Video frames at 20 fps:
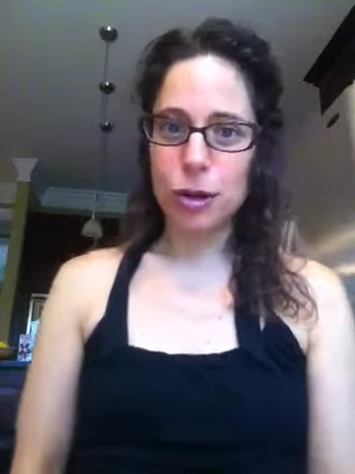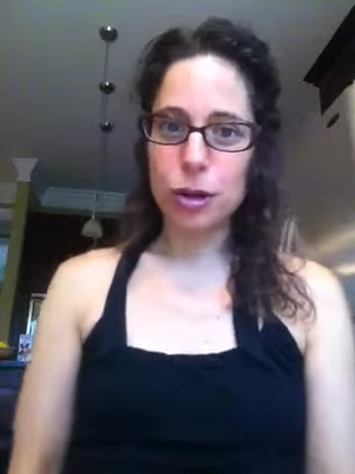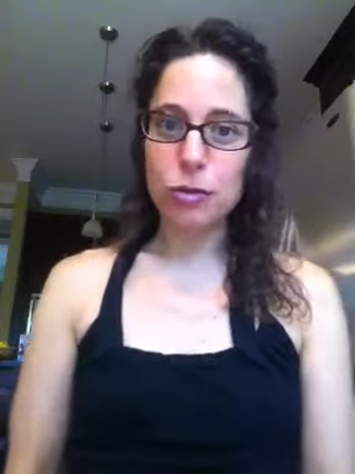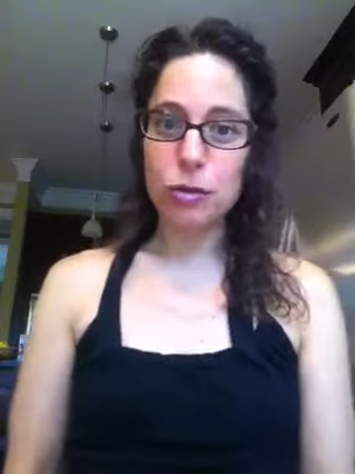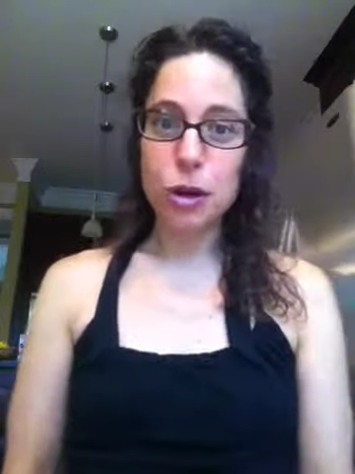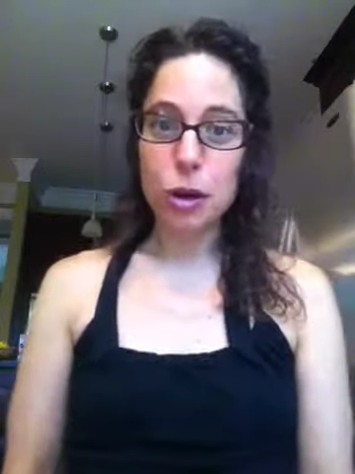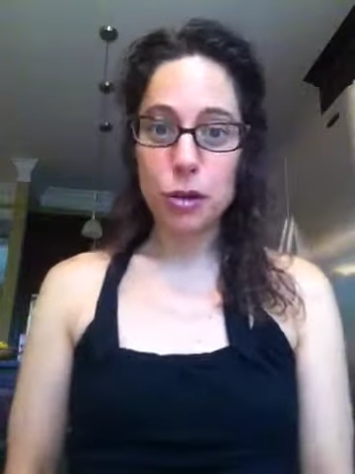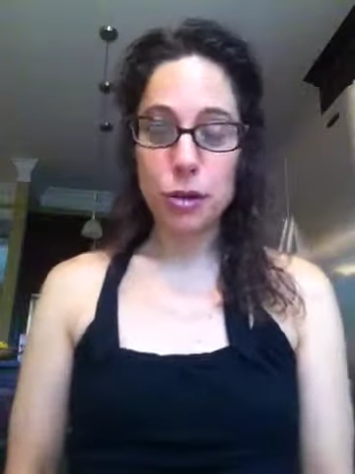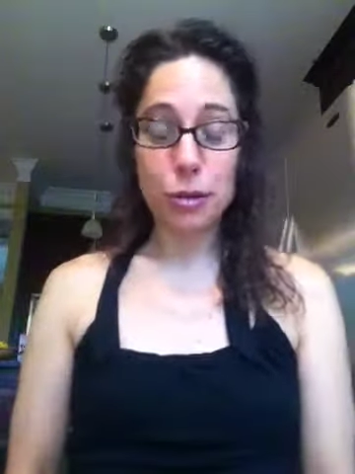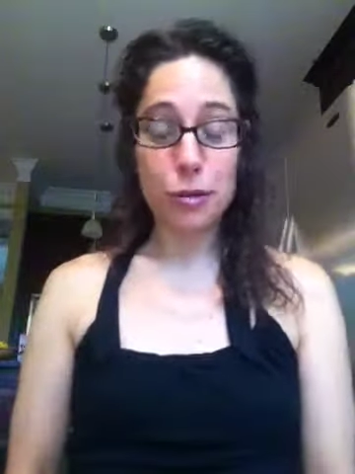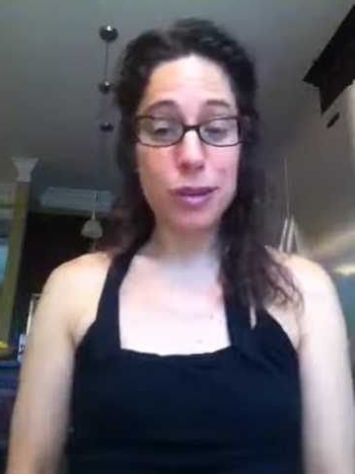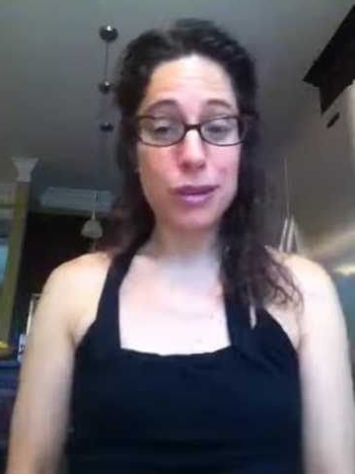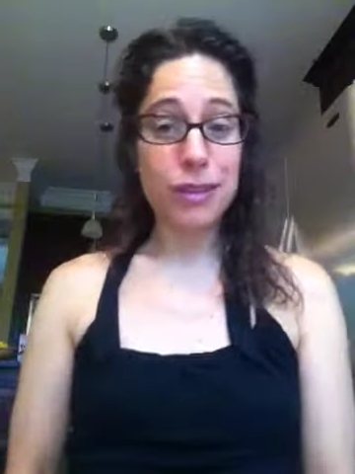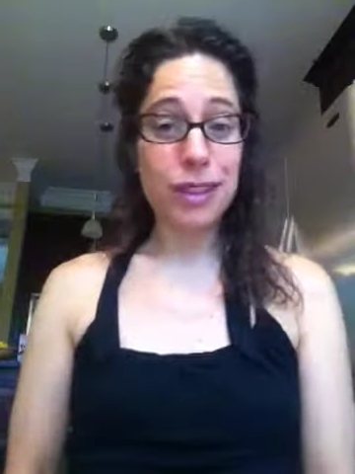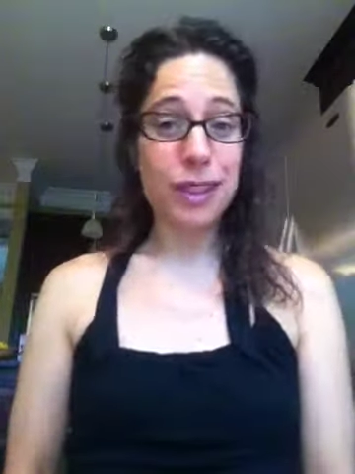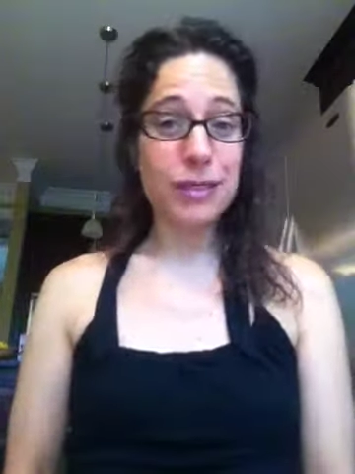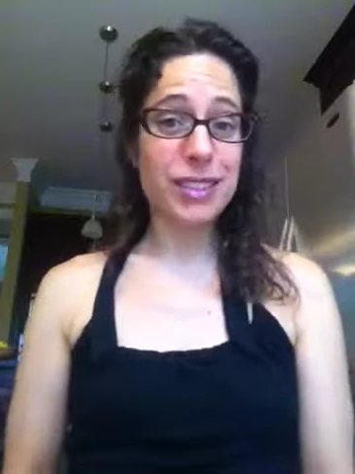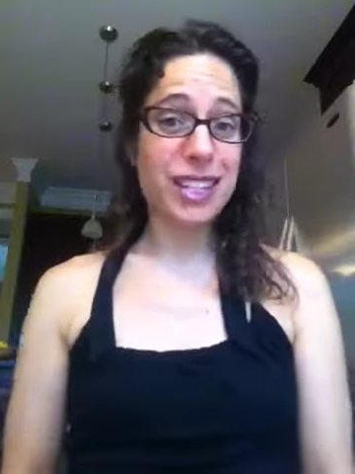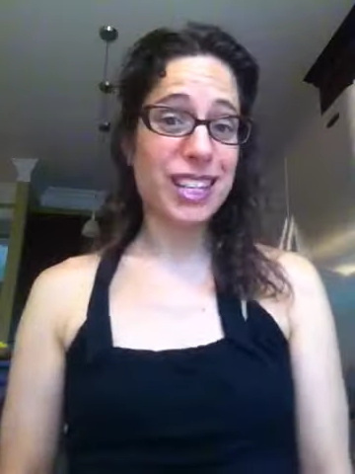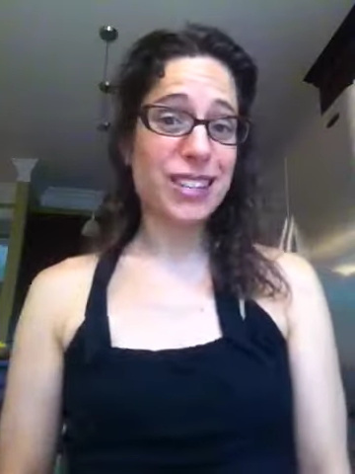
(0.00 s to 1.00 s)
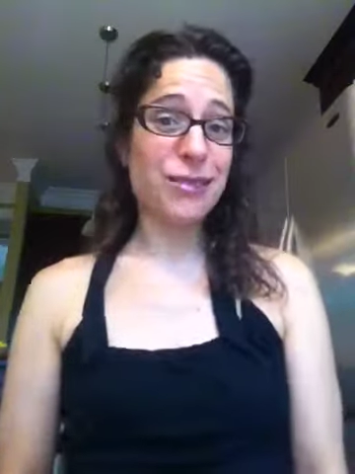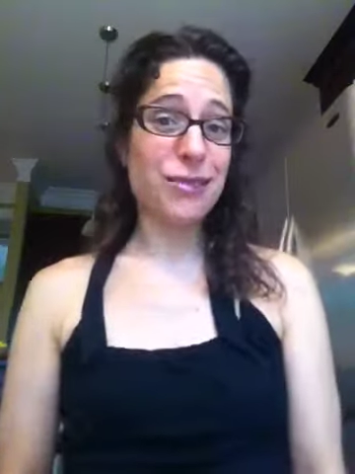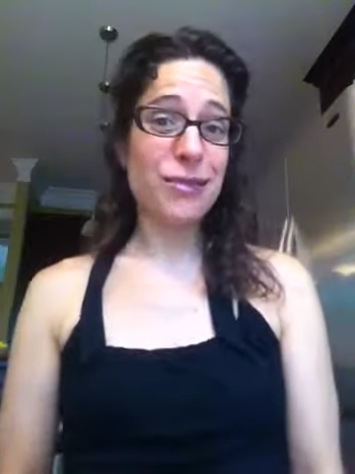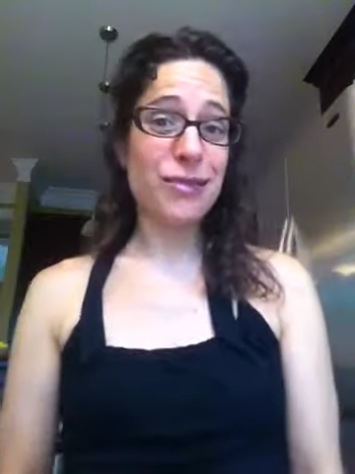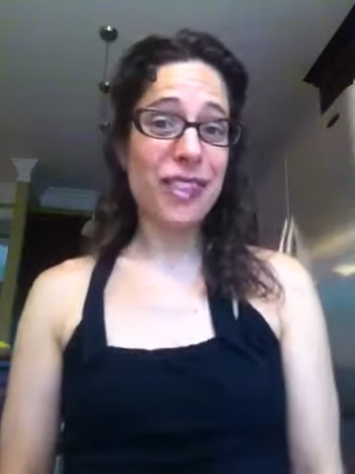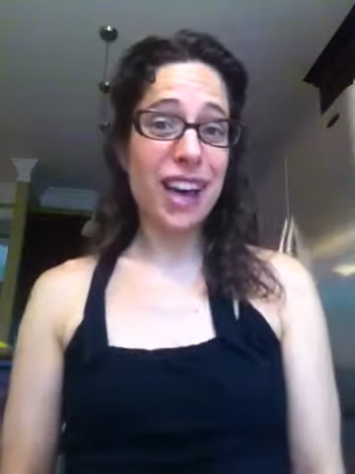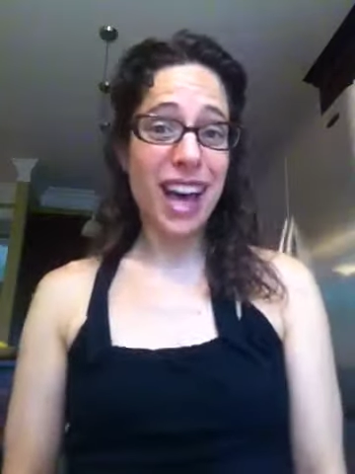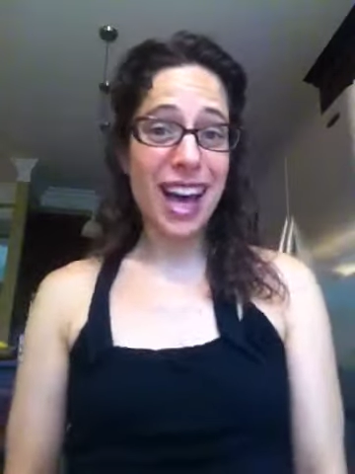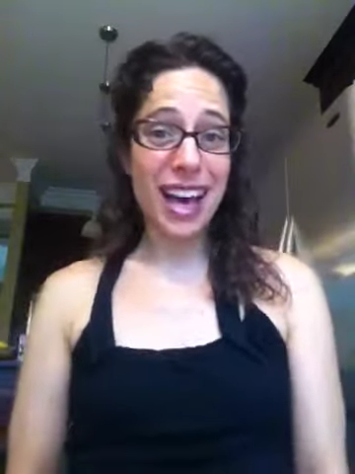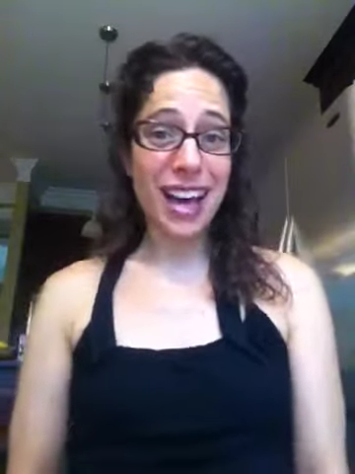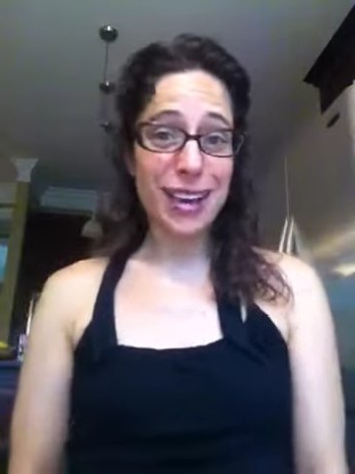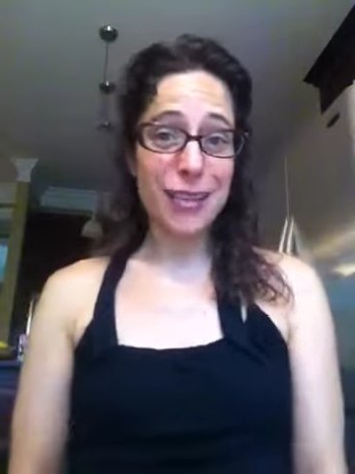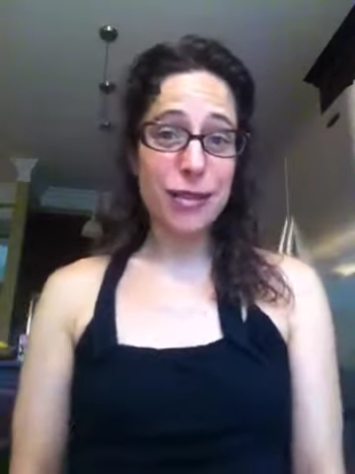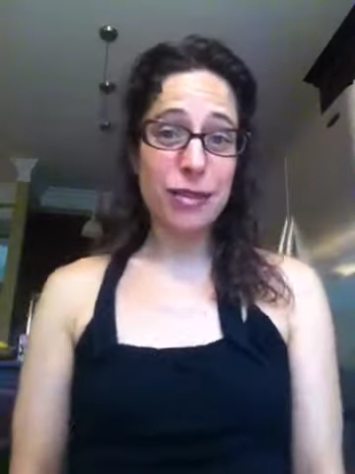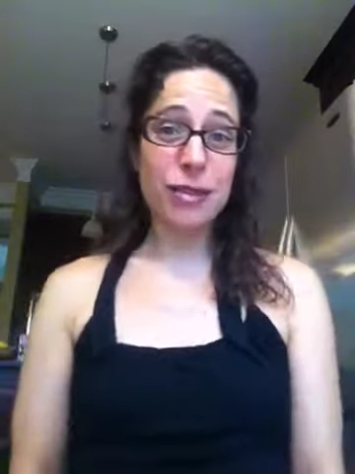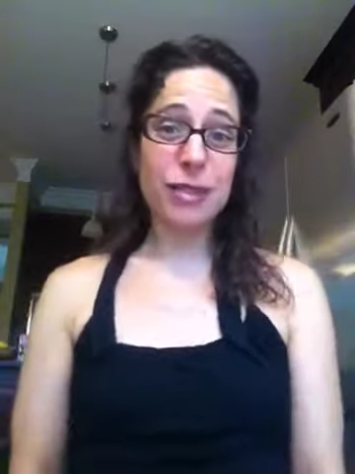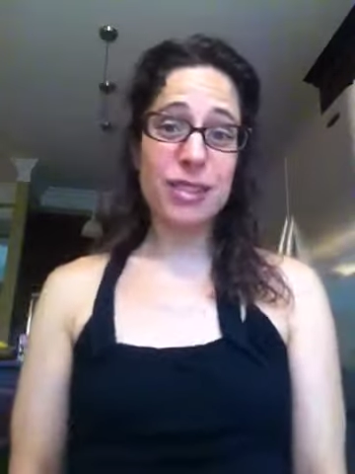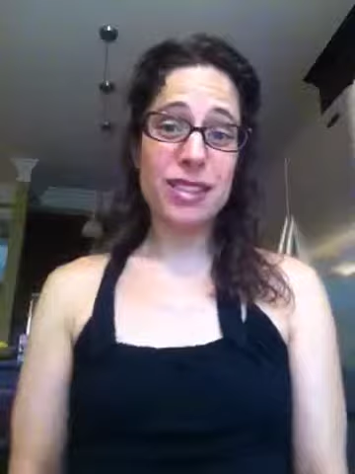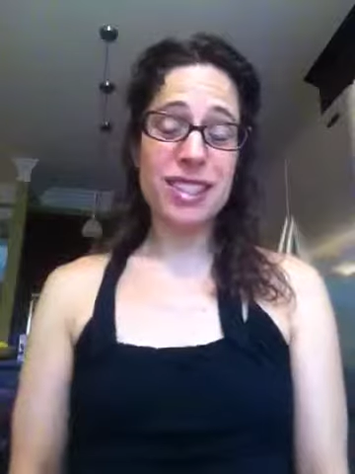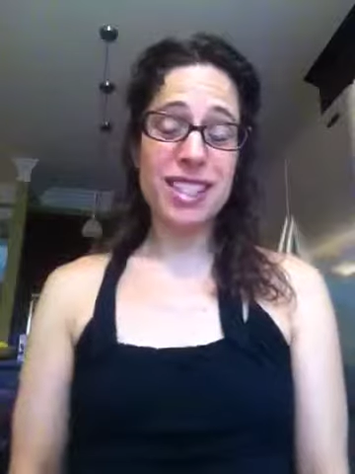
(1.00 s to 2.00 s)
you know that we've lived in 5